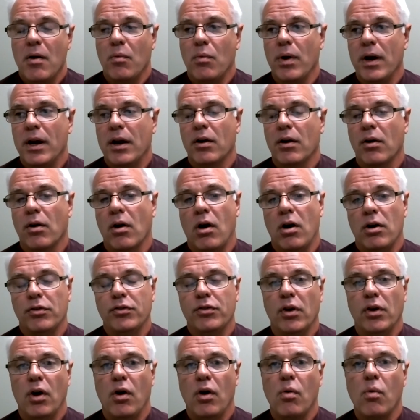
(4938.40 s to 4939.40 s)
We're
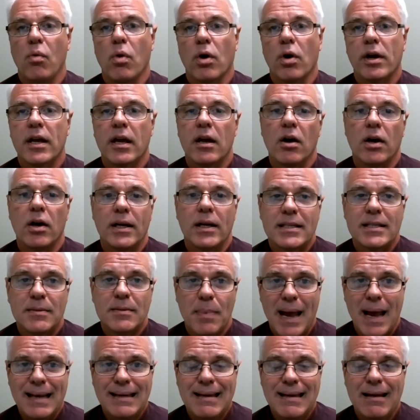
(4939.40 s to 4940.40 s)
also working on
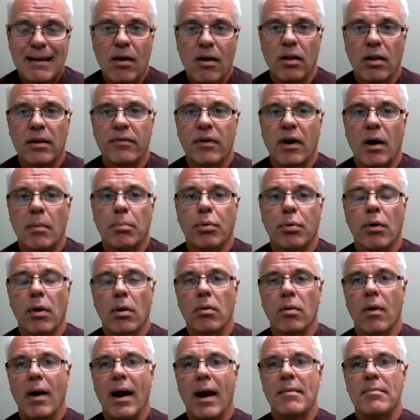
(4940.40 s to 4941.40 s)
expanding all of our
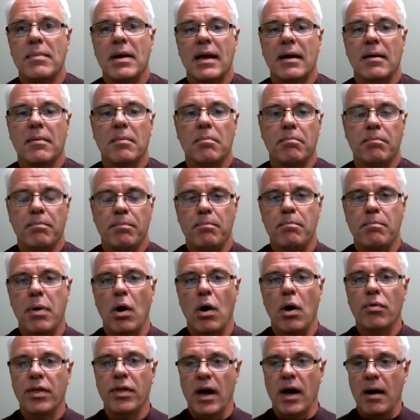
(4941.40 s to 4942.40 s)
programming
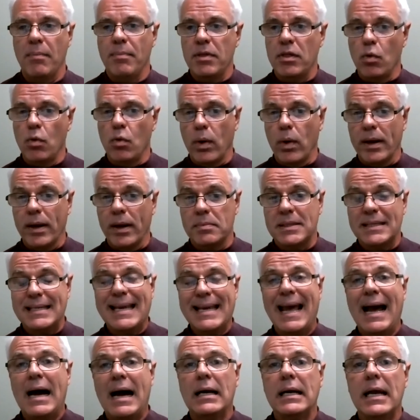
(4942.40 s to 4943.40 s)
both up in the
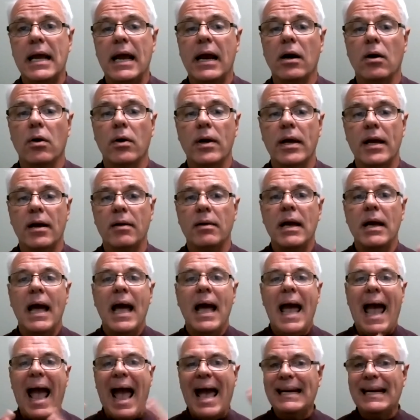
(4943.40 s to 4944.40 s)
Williamson County area
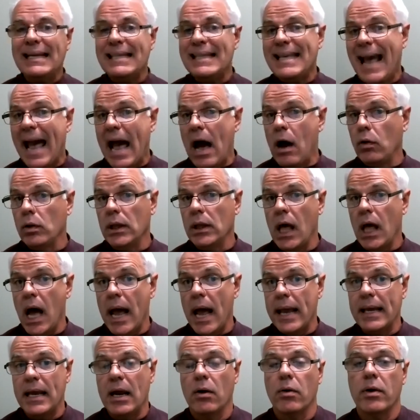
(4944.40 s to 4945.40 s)
and in the
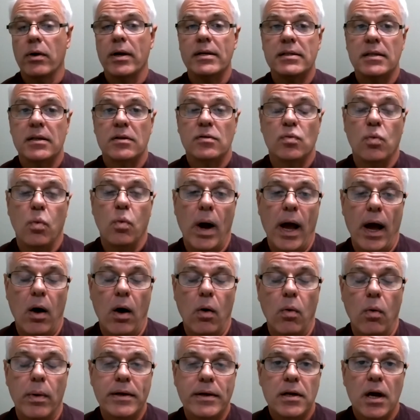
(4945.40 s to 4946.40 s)
outlying areas as
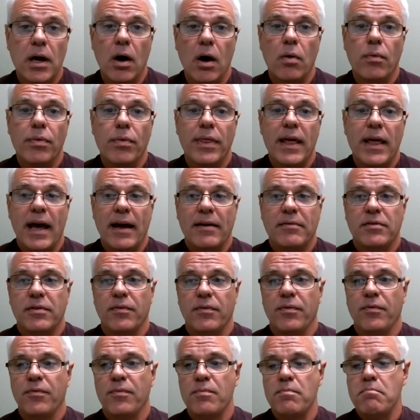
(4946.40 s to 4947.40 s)
well. We know that
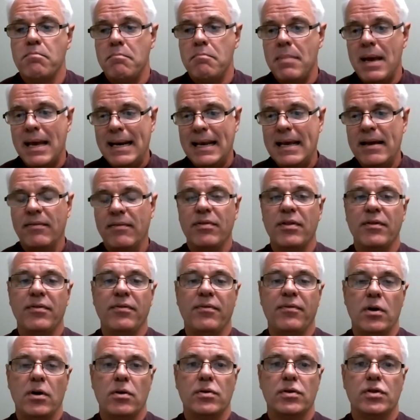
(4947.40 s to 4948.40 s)
many of the
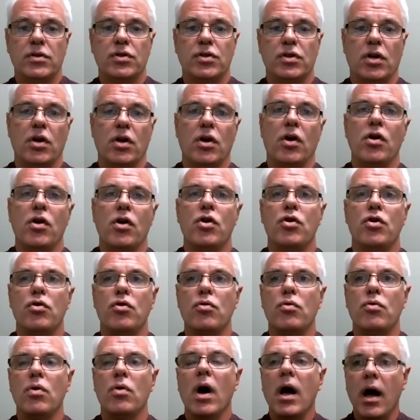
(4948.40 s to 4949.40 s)
folks
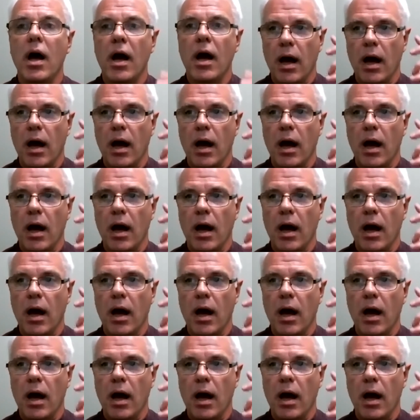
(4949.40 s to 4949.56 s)
who